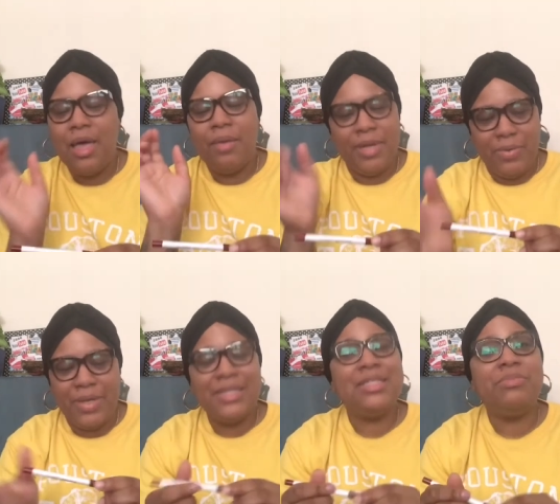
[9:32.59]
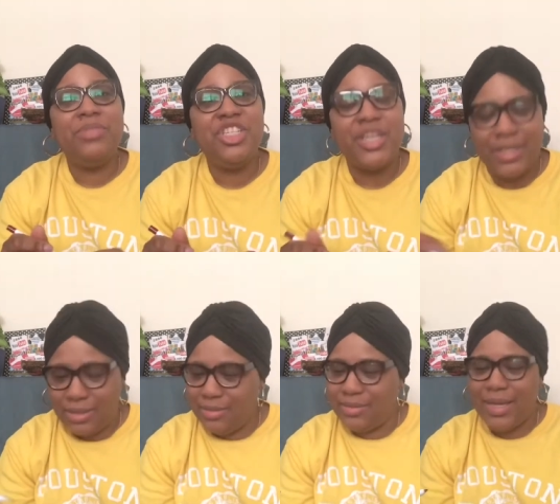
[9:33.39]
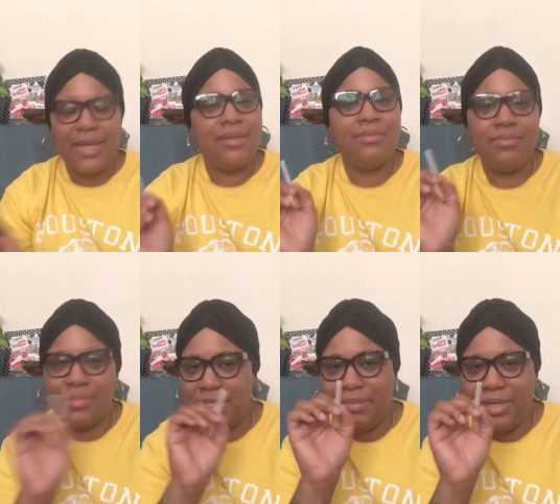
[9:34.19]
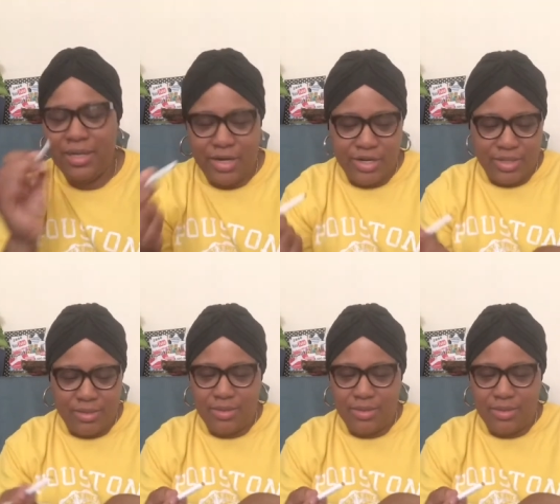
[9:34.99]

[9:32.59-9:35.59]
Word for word: But anyway. Bichette. Didn't mean curse.